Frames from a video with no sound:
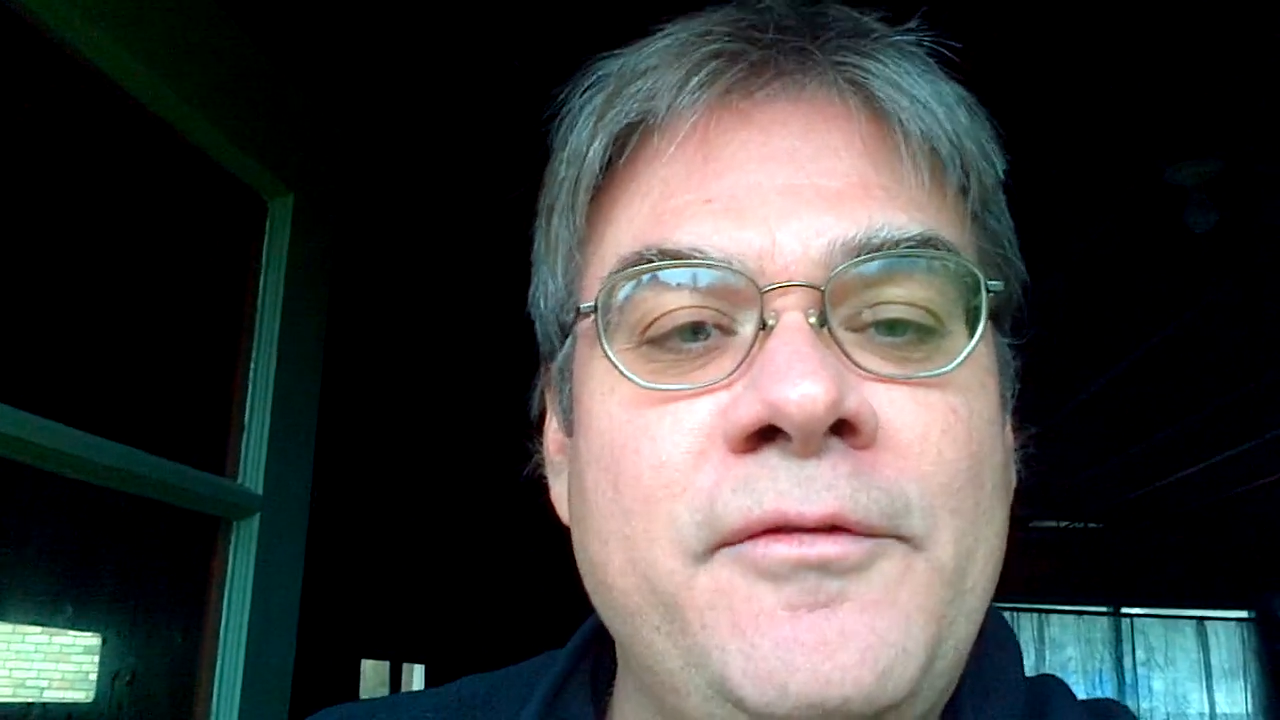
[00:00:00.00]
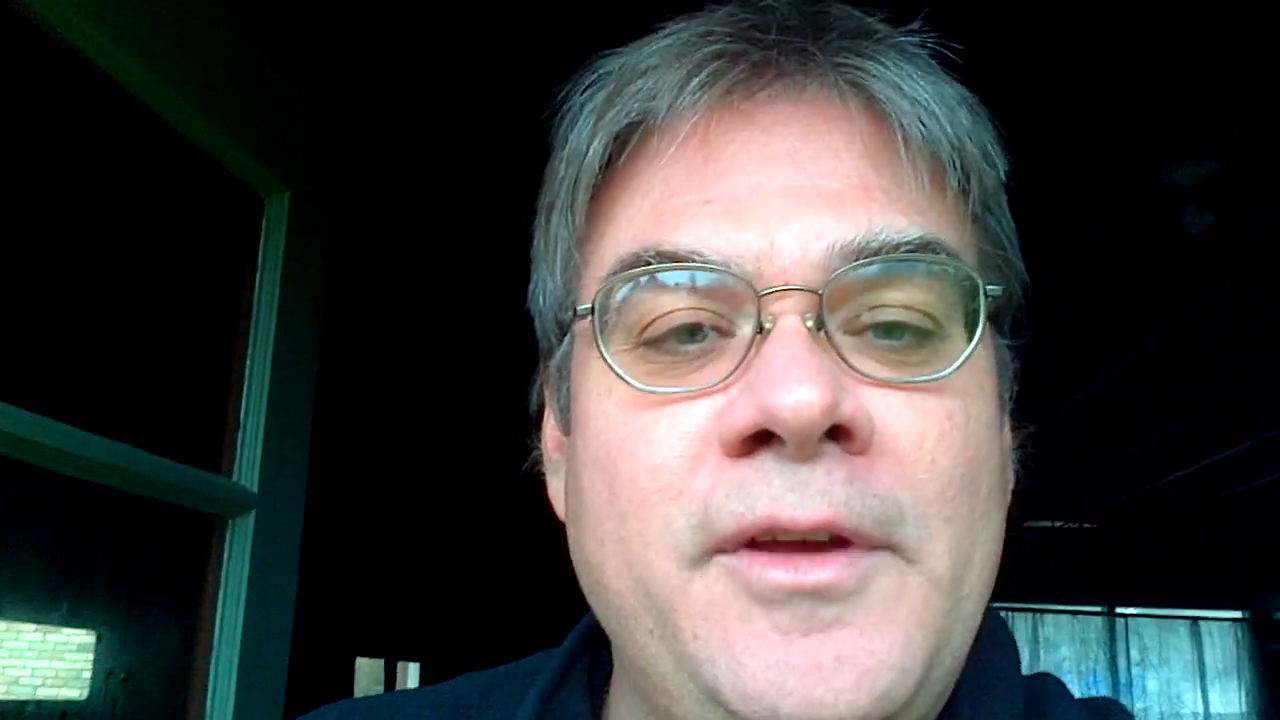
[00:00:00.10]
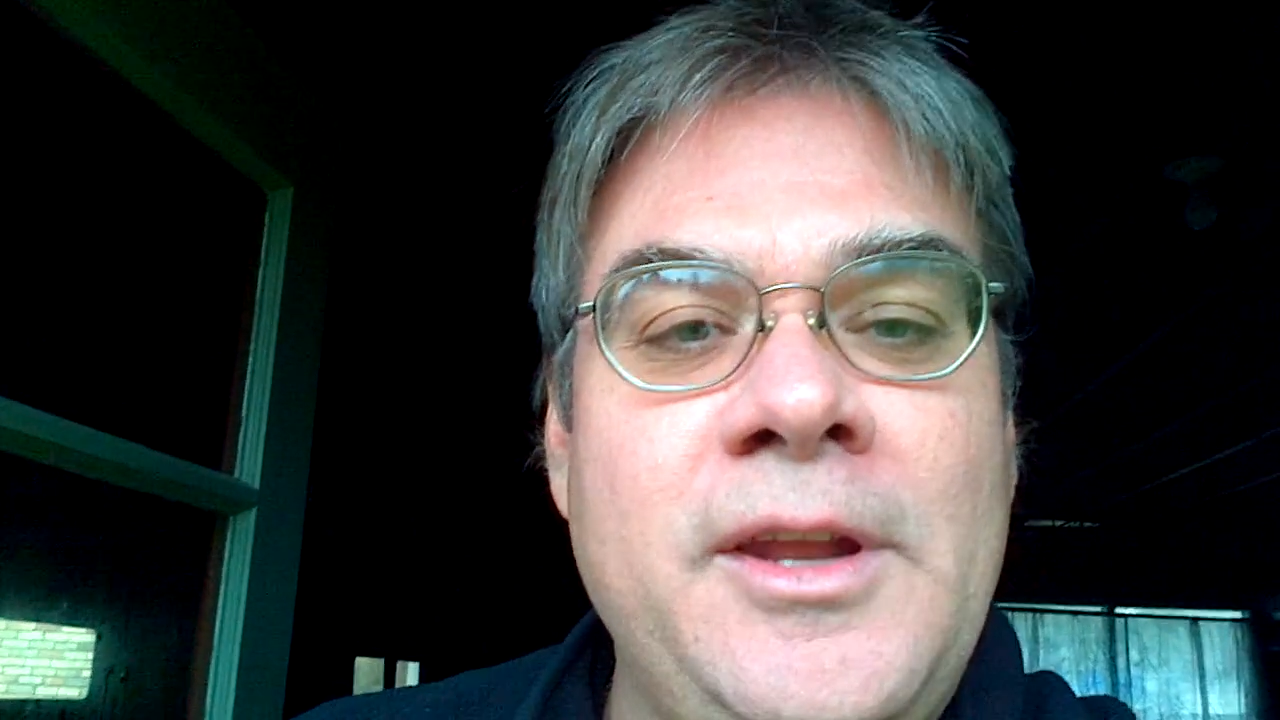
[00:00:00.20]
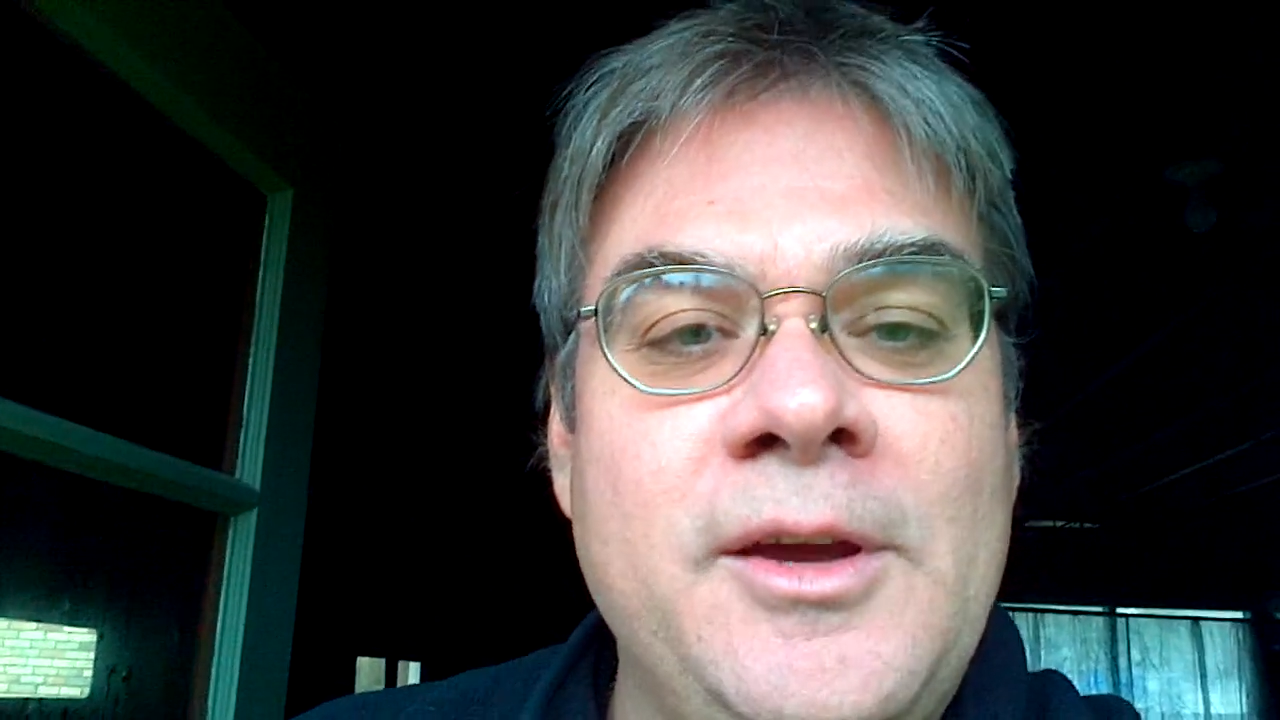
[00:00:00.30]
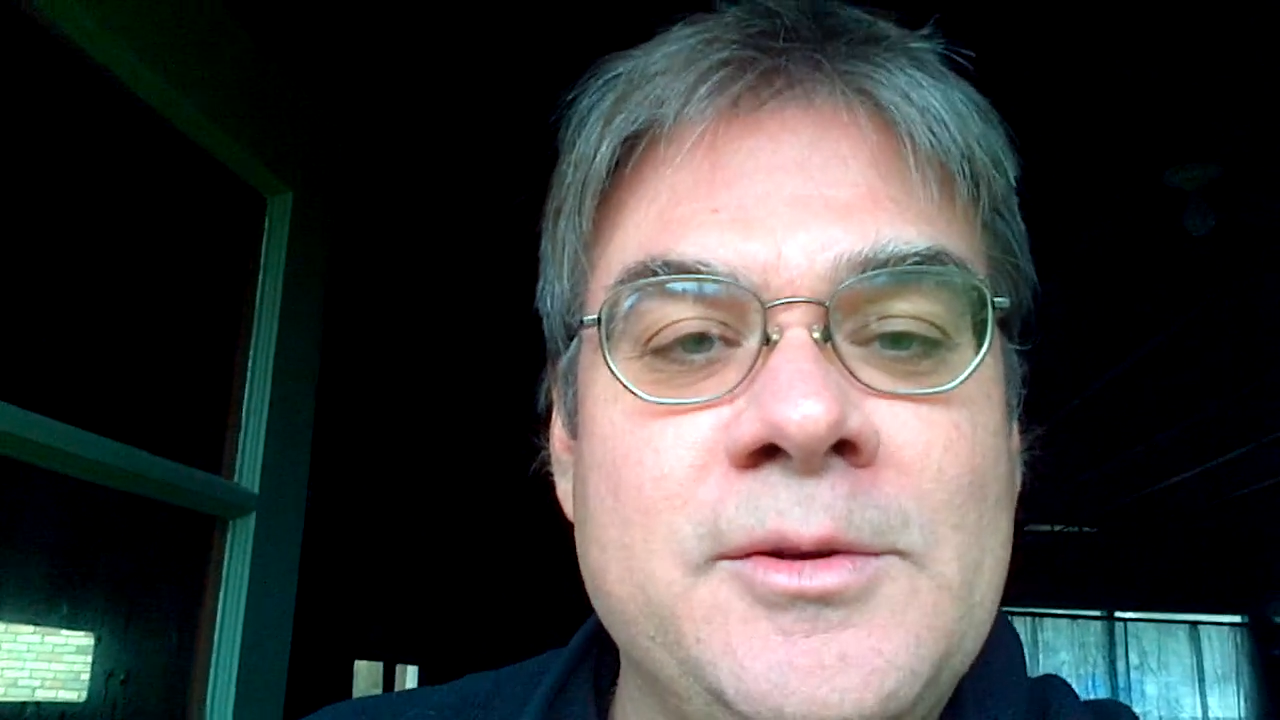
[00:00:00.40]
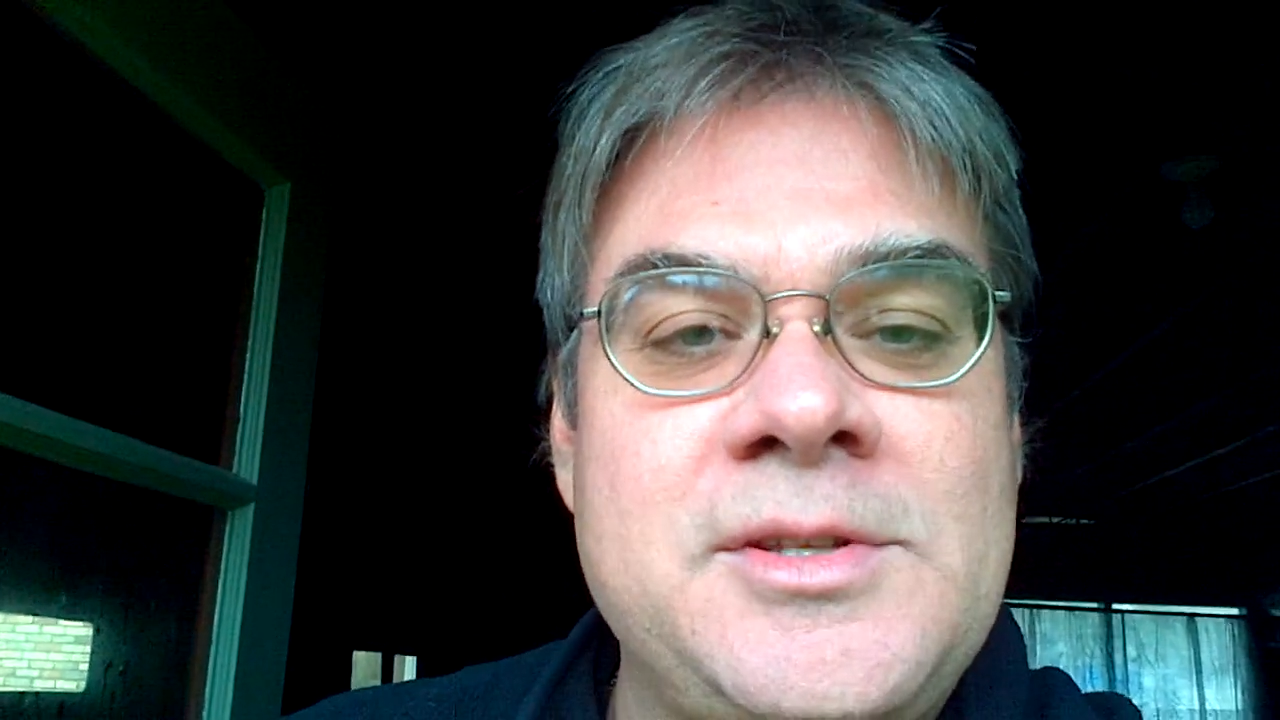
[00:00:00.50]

video